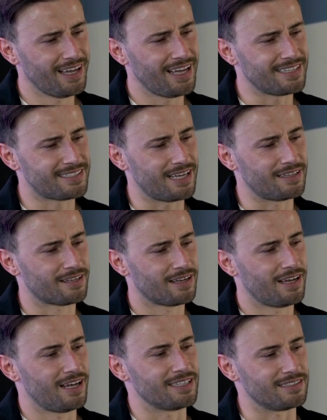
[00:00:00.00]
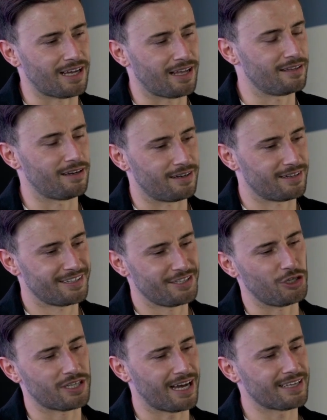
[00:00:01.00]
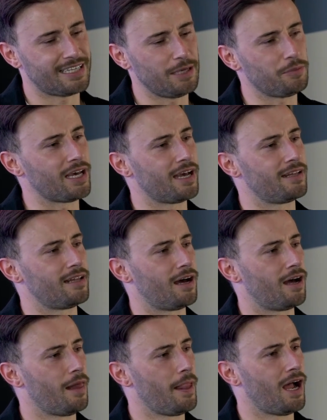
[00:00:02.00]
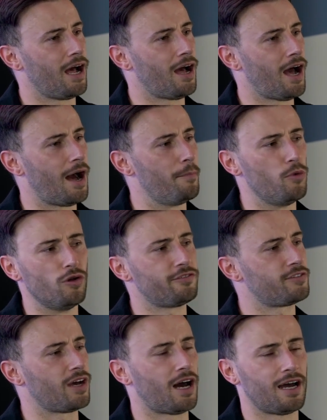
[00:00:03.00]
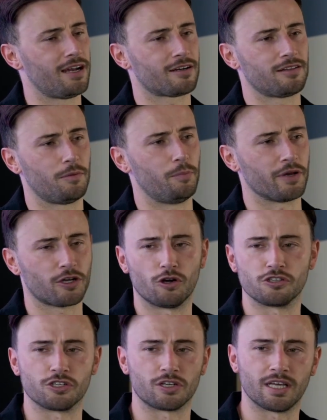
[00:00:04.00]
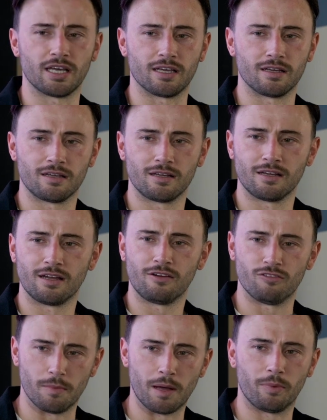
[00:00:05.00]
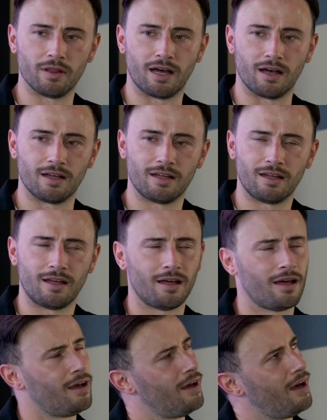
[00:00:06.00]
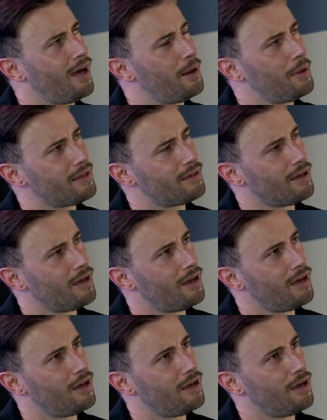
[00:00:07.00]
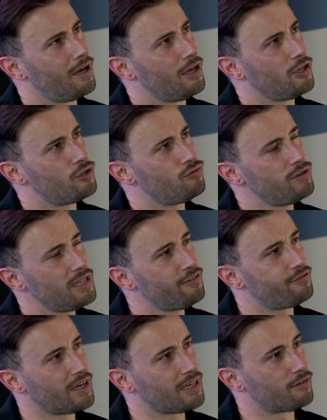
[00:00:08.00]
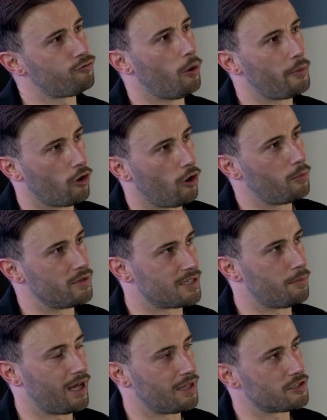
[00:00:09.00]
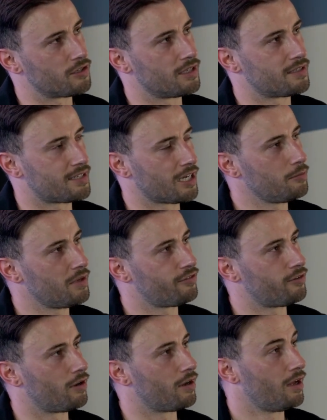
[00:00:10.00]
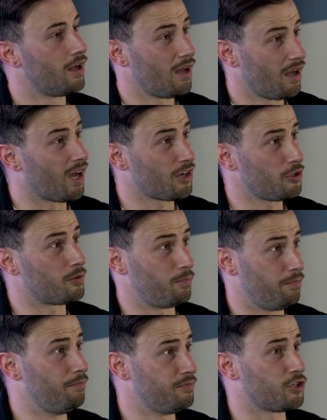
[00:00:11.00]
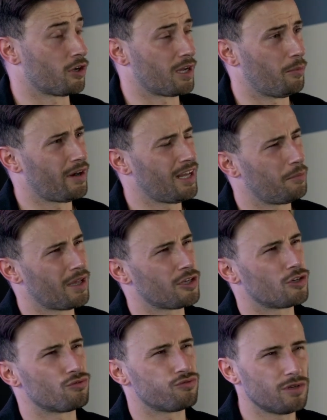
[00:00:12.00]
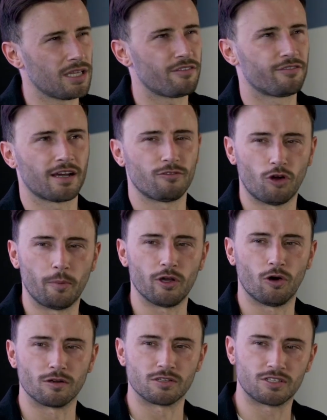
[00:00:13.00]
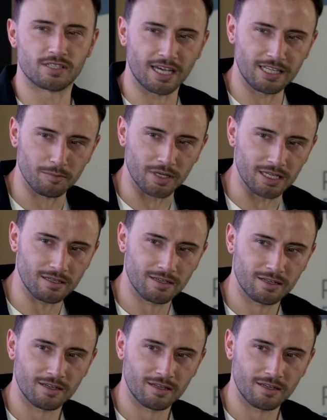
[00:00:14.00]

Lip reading: he said, Zander, you can't keep getting a move to a higher club because you're gay. Remember that? And I'm like, you really think Robbie Horn was the manager that signed me for a good chunk of money? I'm like, you really think Robbie Horn signed me